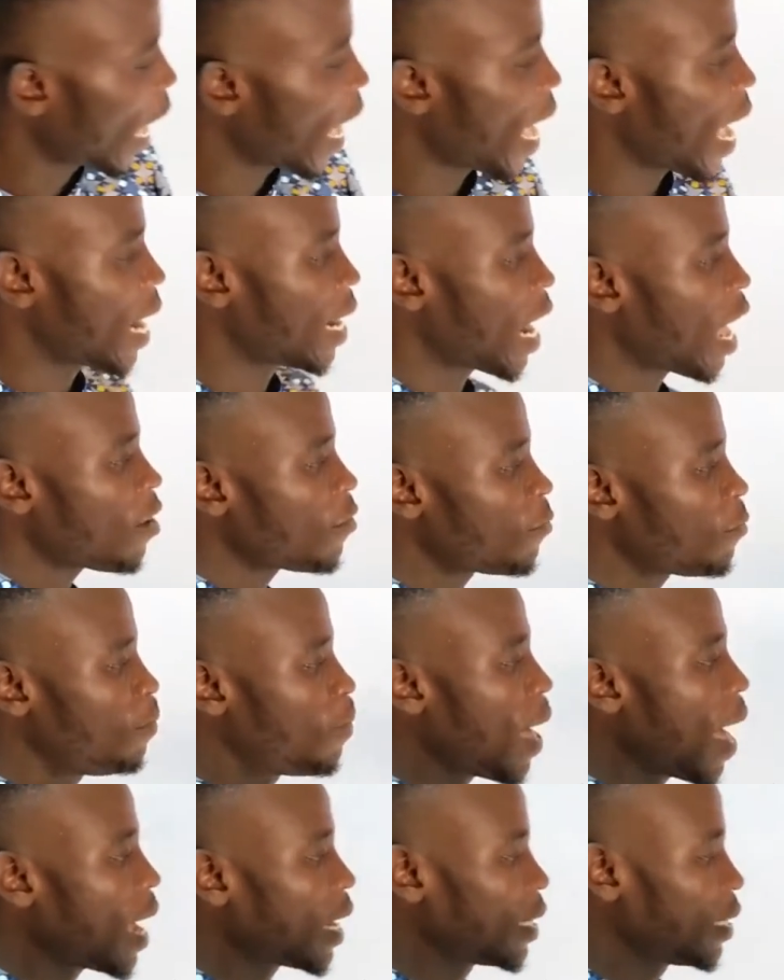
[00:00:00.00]
I arrived
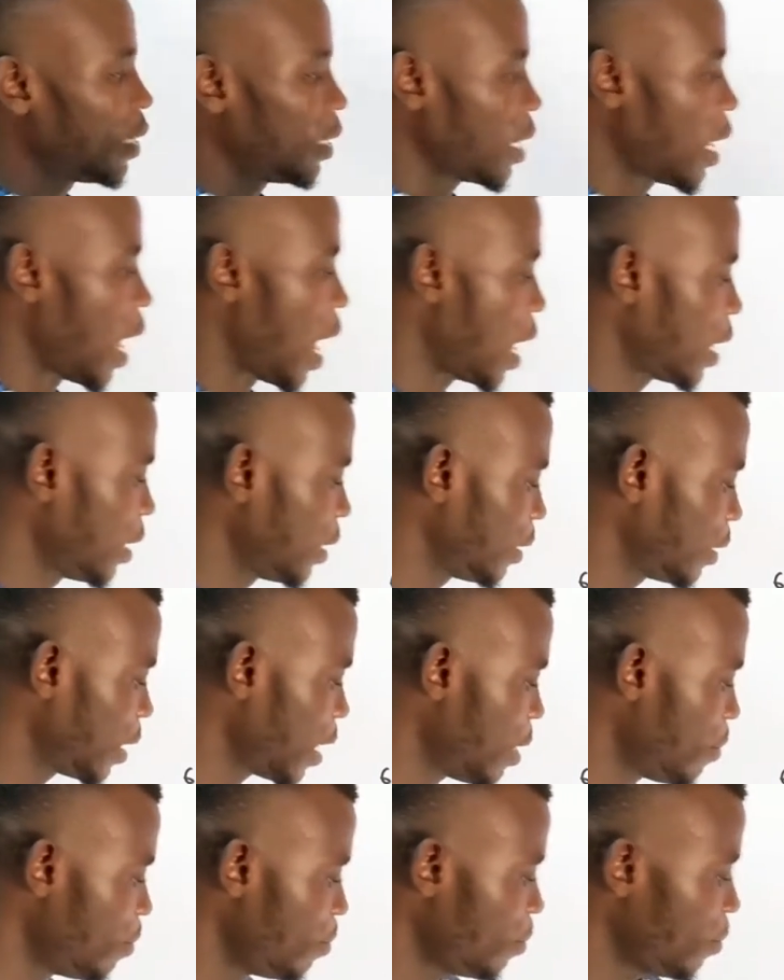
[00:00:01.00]
back at the
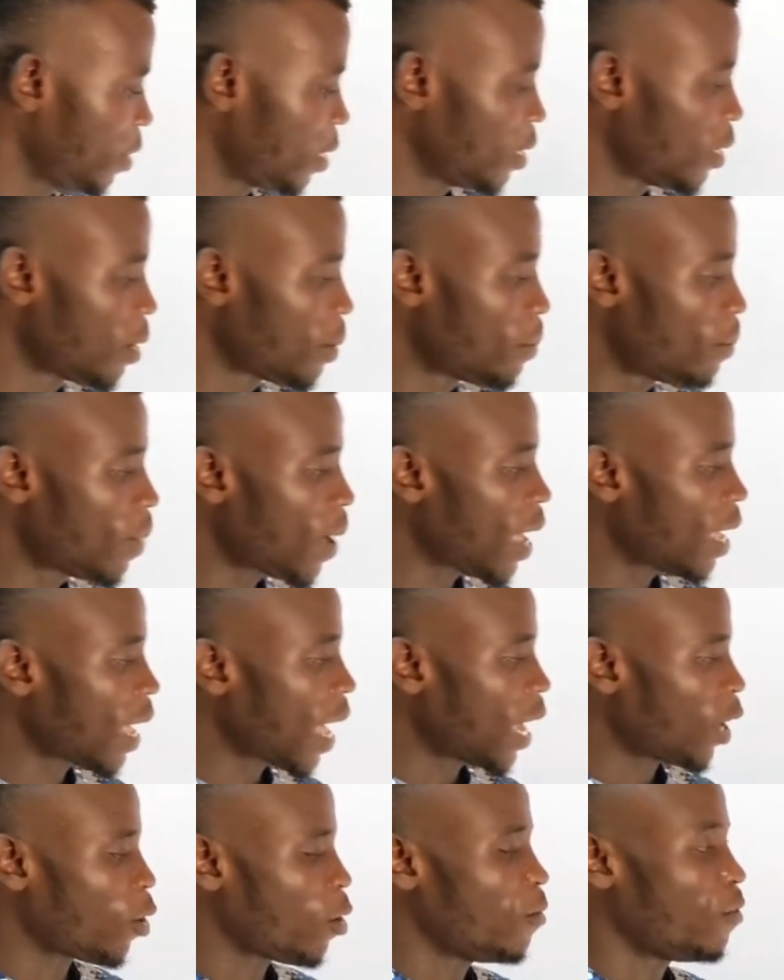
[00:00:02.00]
same number
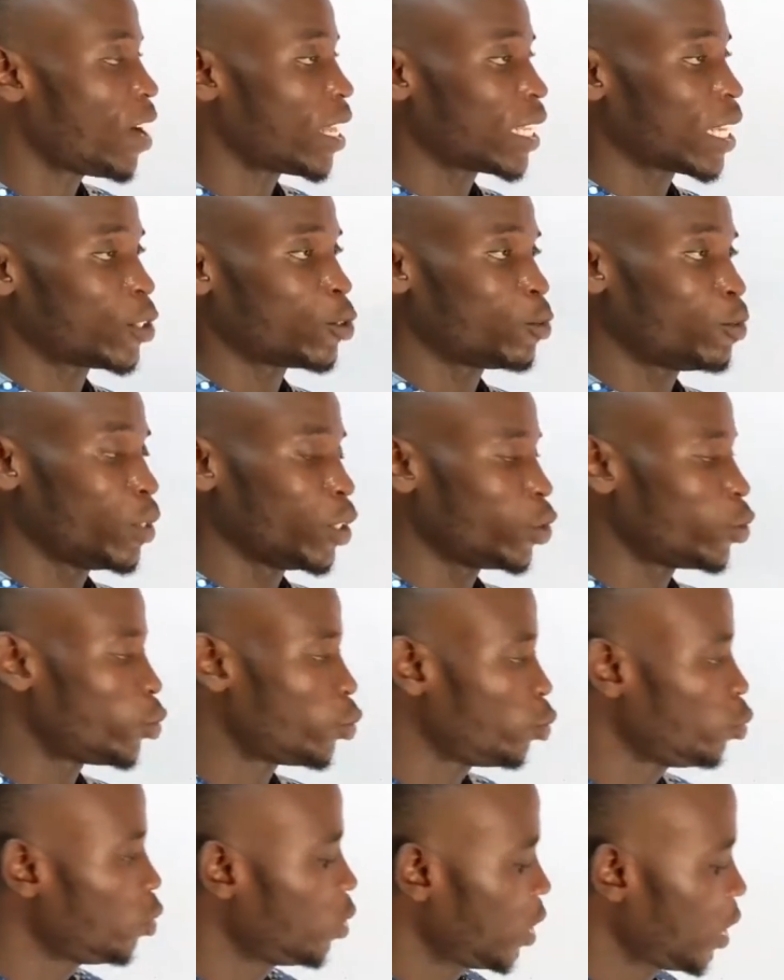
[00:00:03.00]
I converted to base
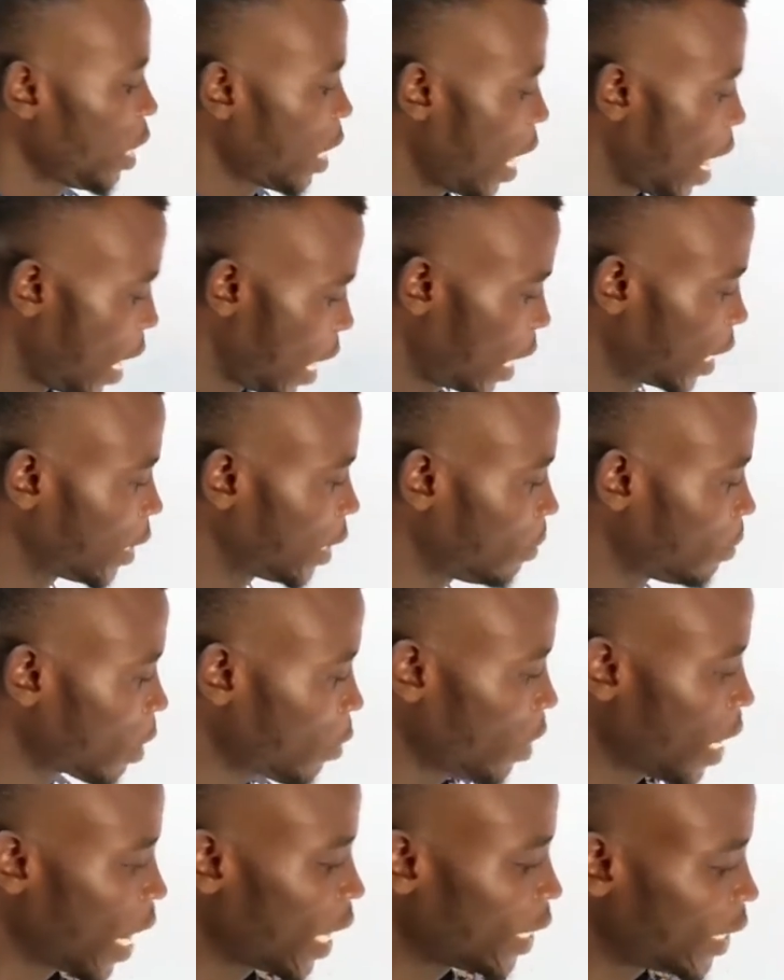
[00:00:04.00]
2. And at the same
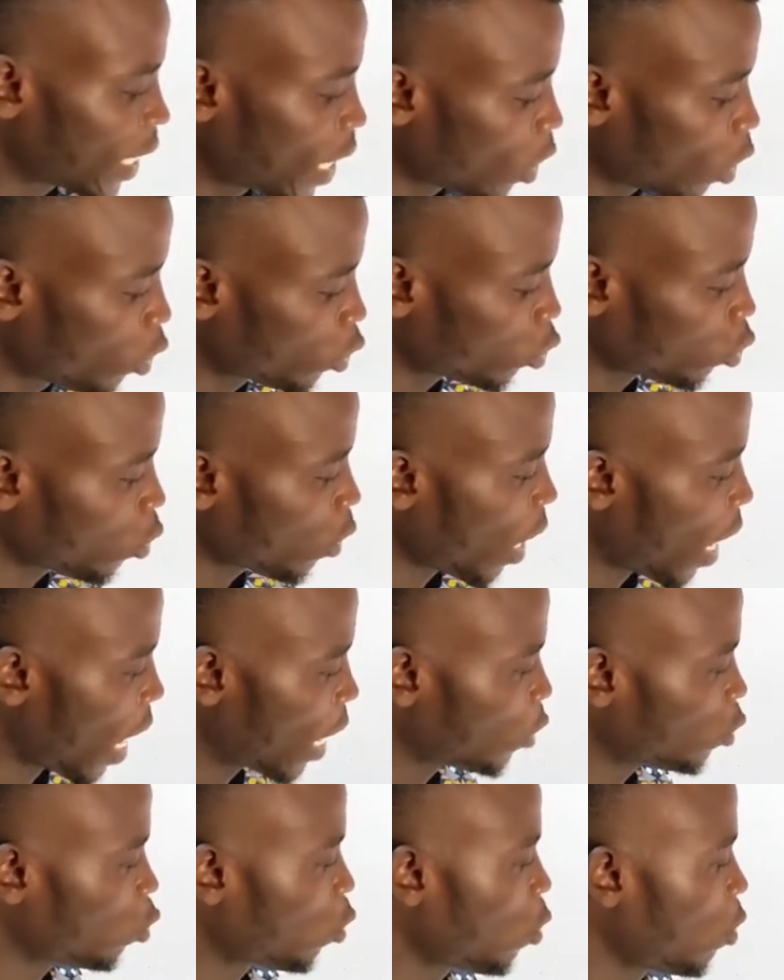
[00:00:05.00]
time, when I check also,
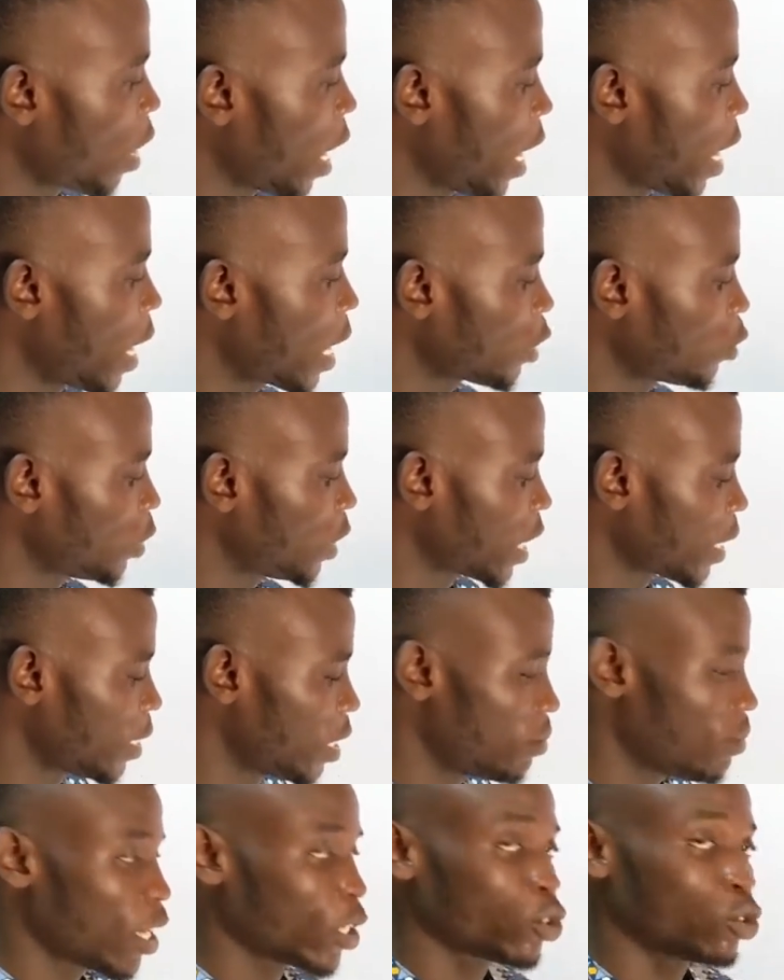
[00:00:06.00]
I had to check
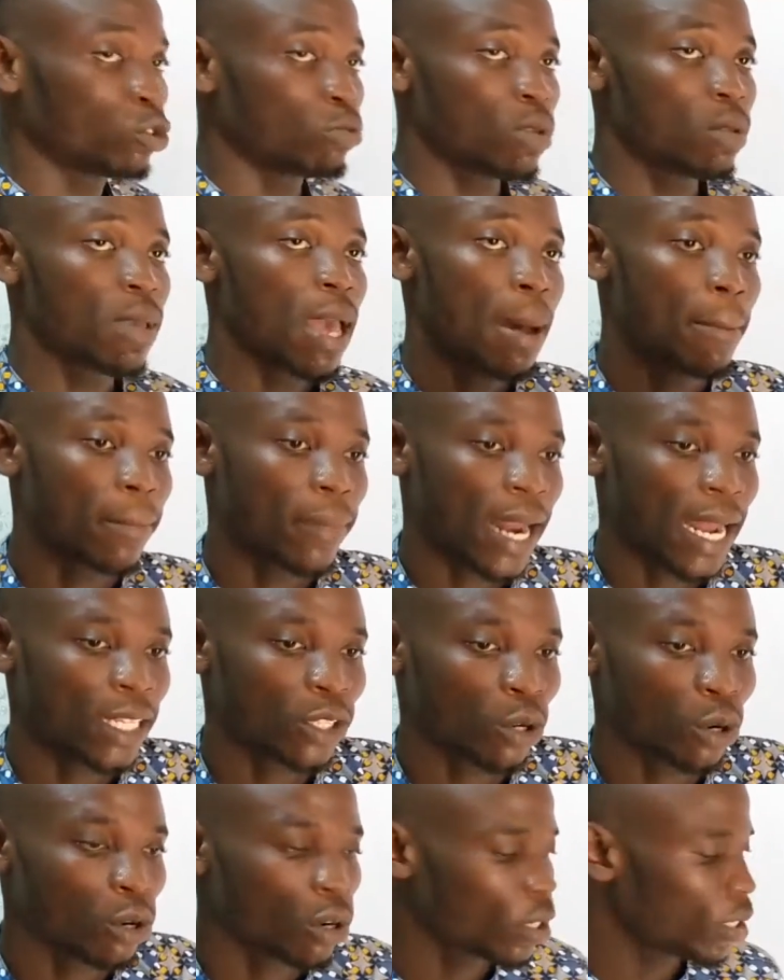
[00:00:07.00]
the number to know whether I'm
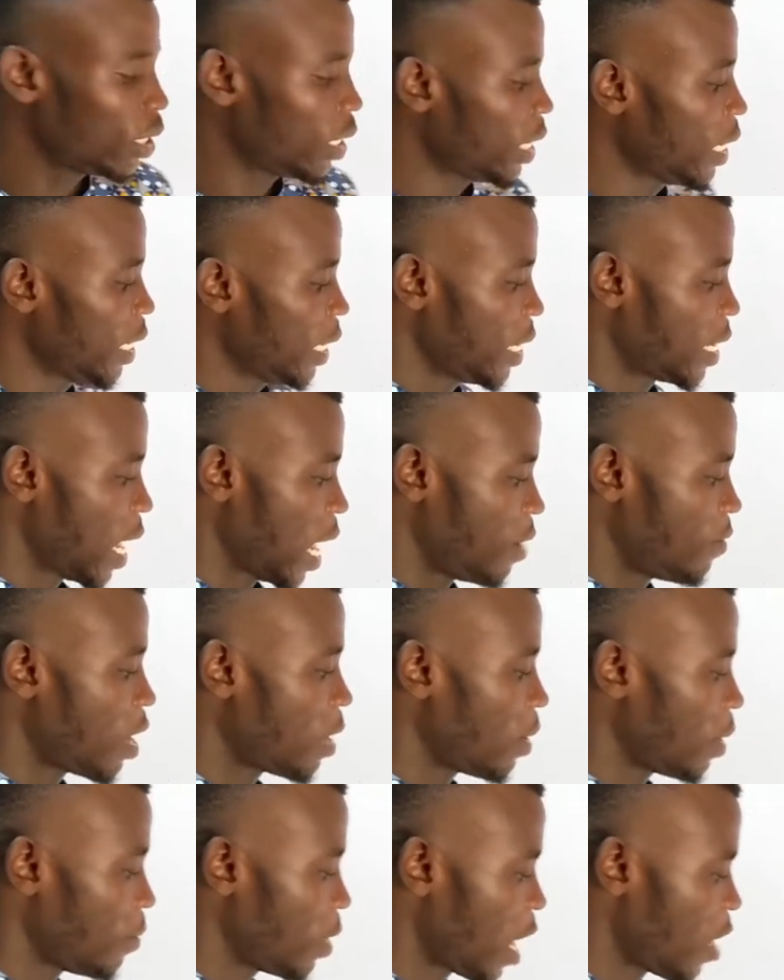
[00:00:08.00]
right or wrong. And I
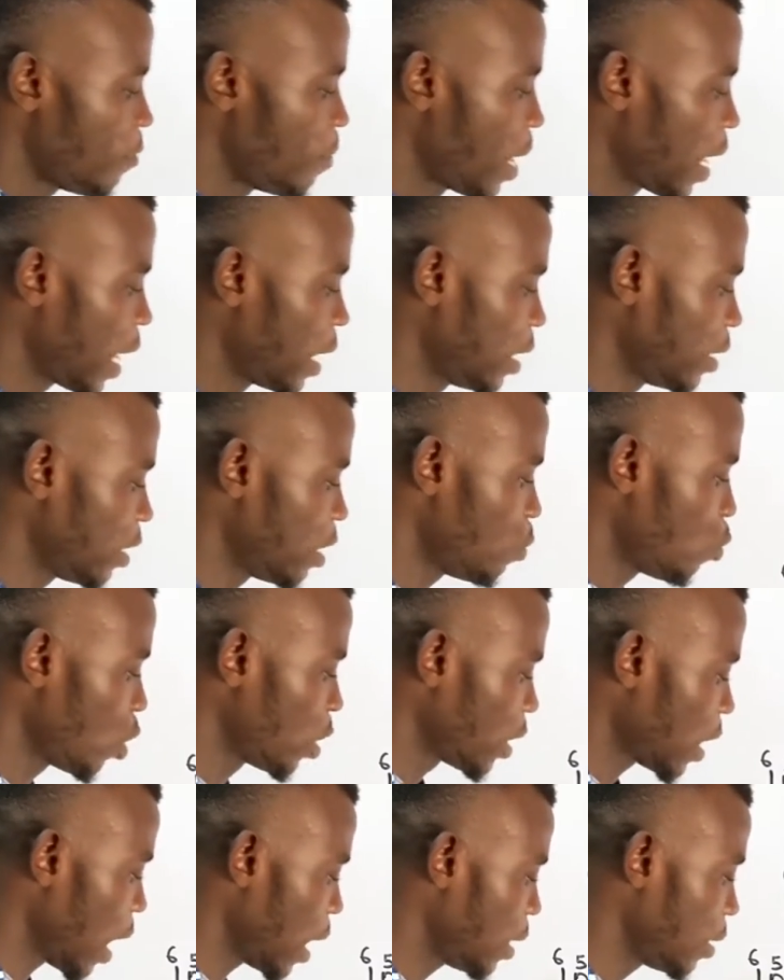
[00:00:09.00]
arrived back at the same
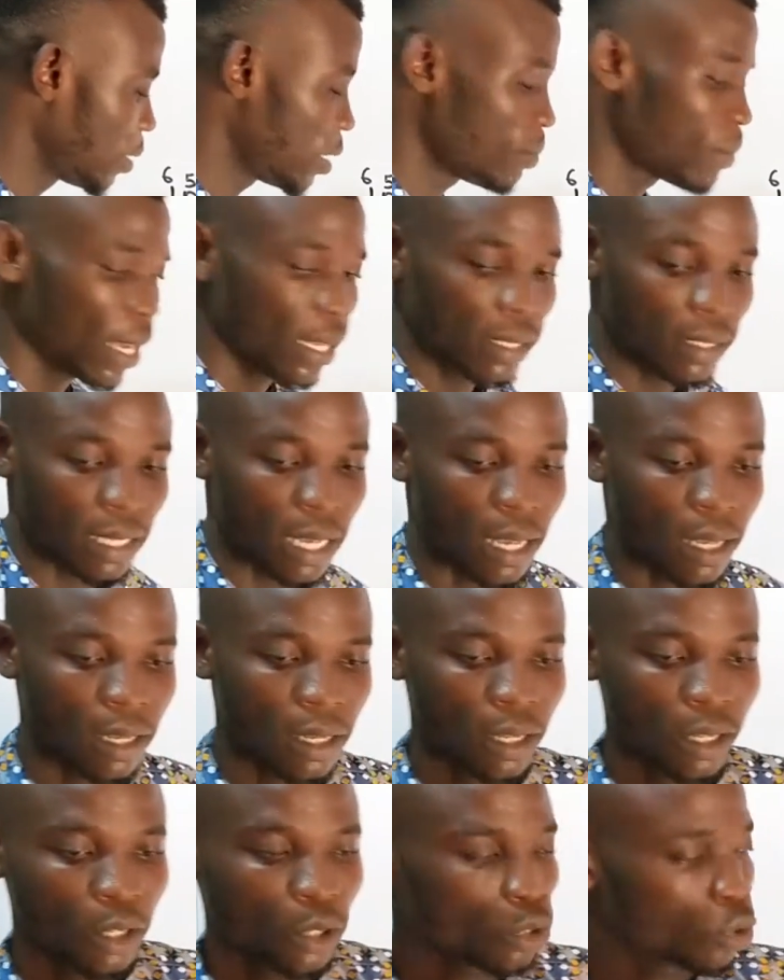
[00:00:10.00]
what? At the same answer.
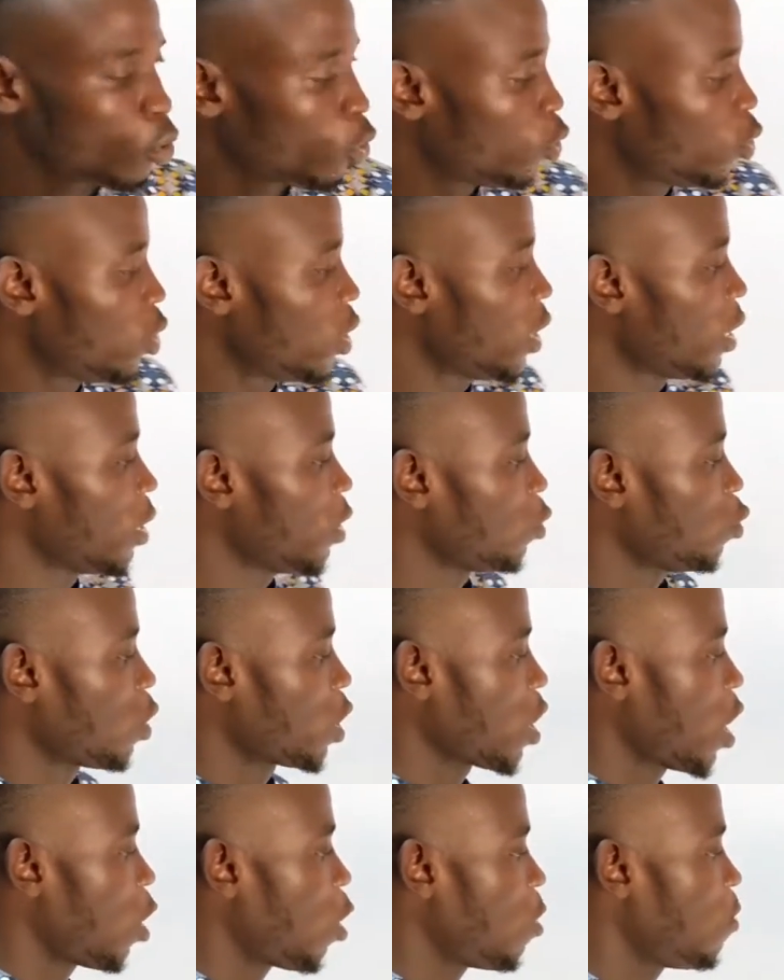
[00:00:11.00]
So
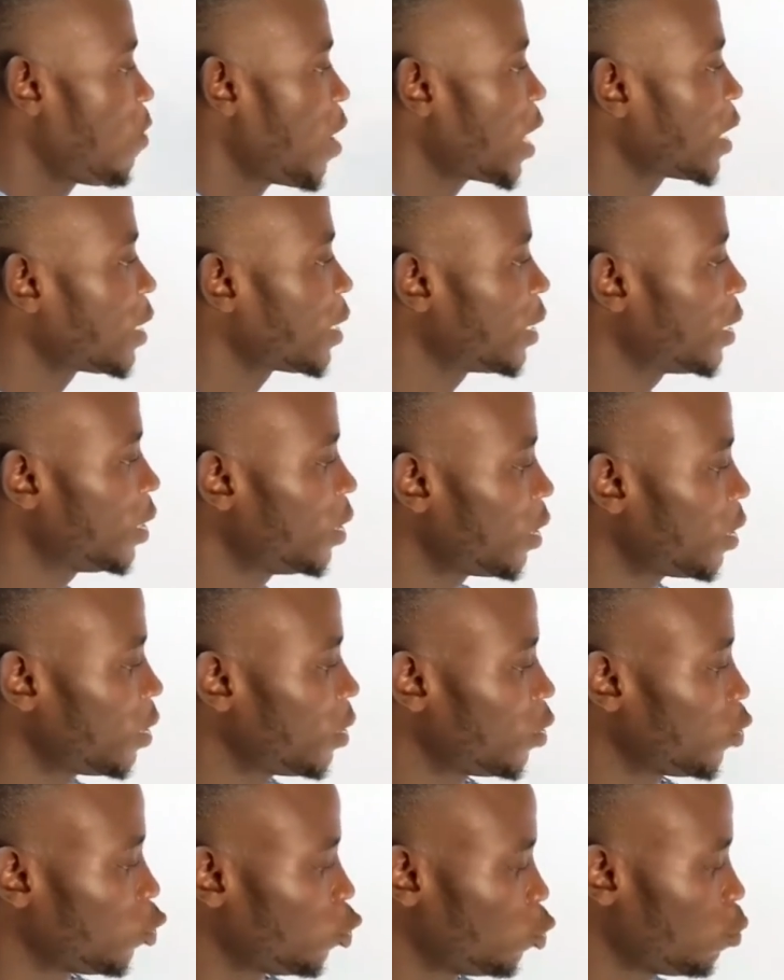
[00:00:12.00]
when you are converting
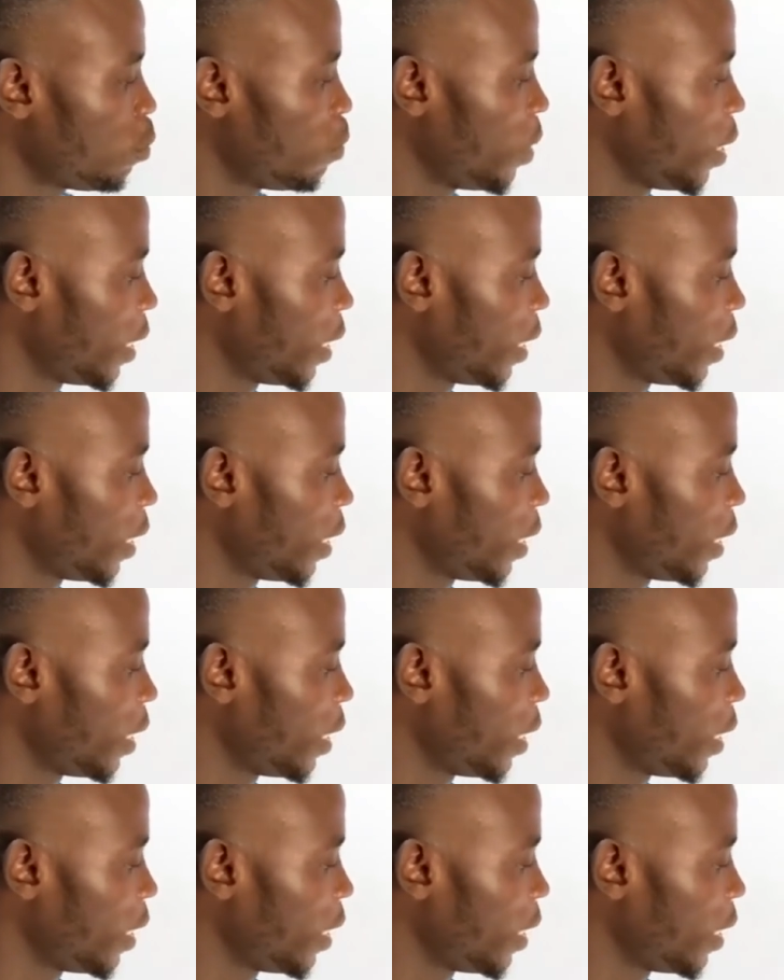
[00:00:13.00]
to